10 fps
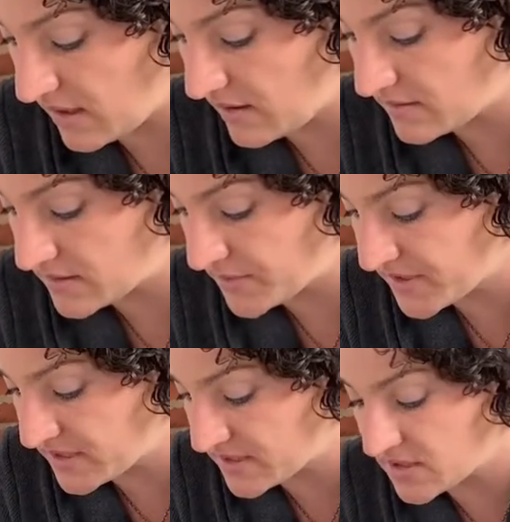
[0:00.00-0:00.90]
some of
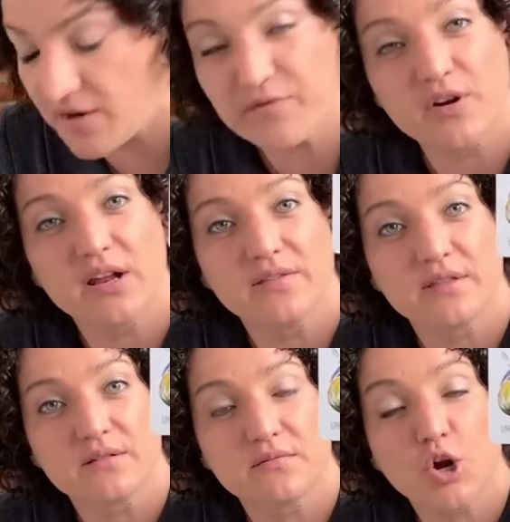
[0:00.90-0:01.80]
the discomfort and
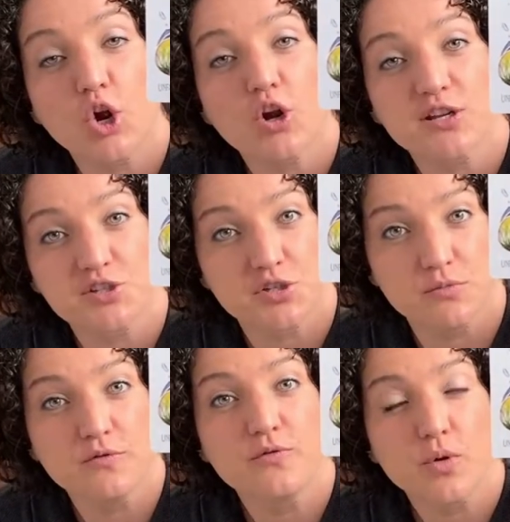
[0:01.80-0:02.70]
the courage to
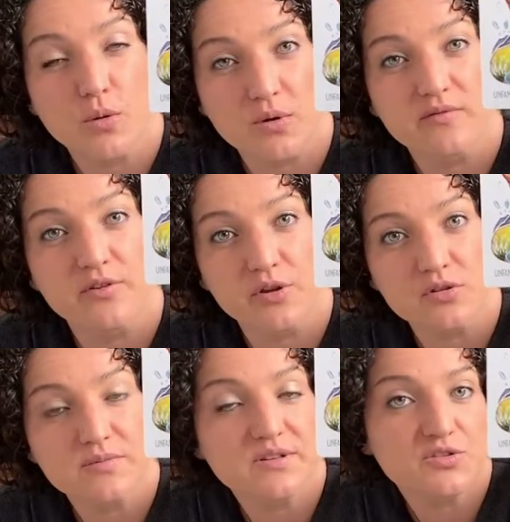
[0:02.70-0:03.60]
move forward for you,
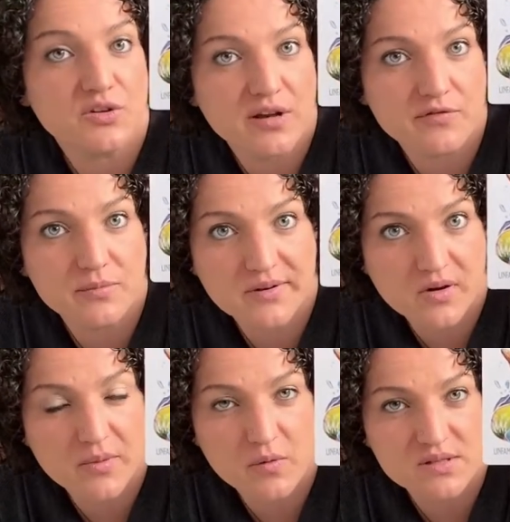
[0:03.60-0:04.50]
because you're not familiar
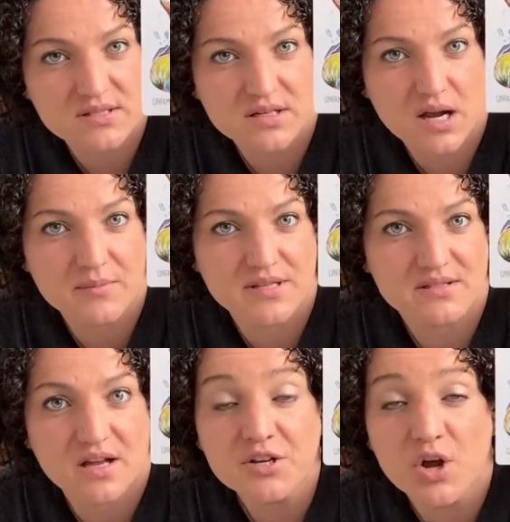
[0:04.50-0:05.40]
about what's to come. It's
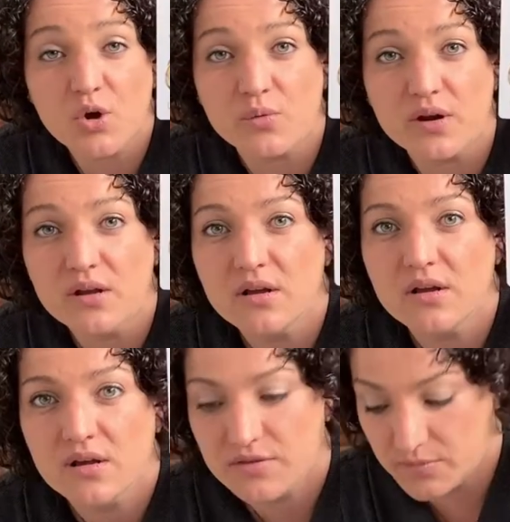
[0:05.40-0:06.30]
unknown.
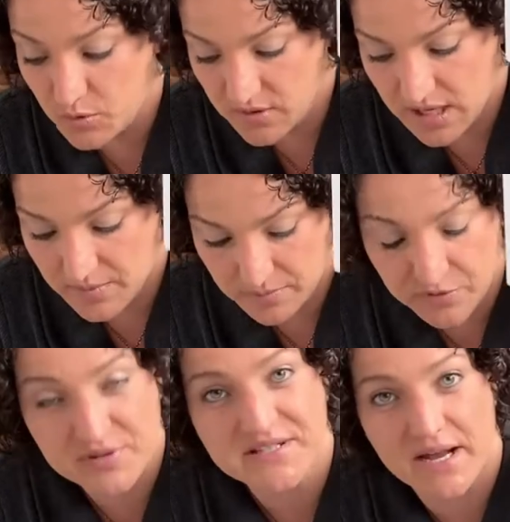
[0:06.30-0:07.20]
The moon came up
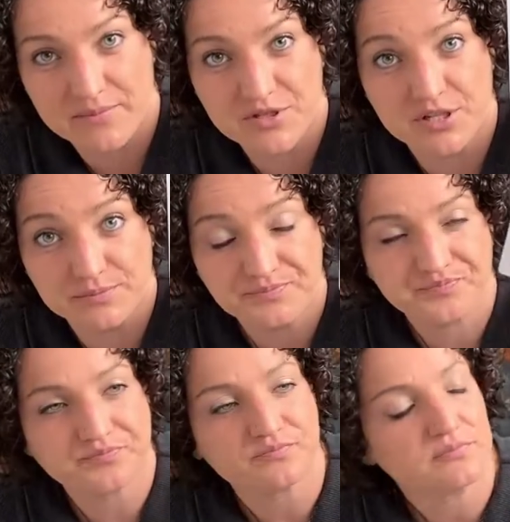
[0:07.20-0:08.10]
3 times, you know.
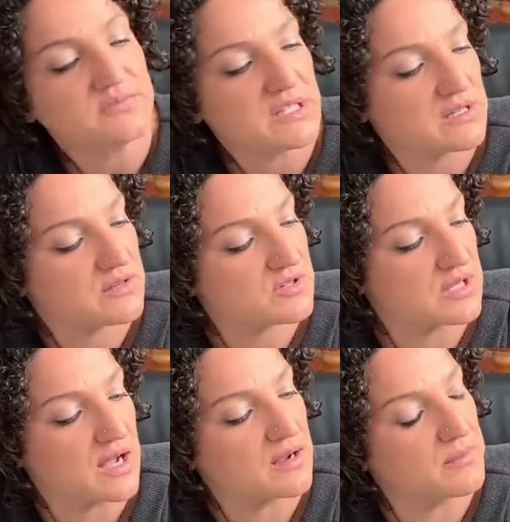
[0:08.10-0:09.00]
There's a
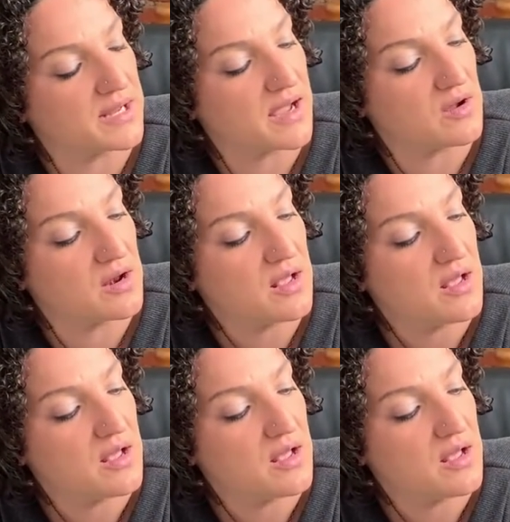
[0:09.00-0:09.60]
lot coming out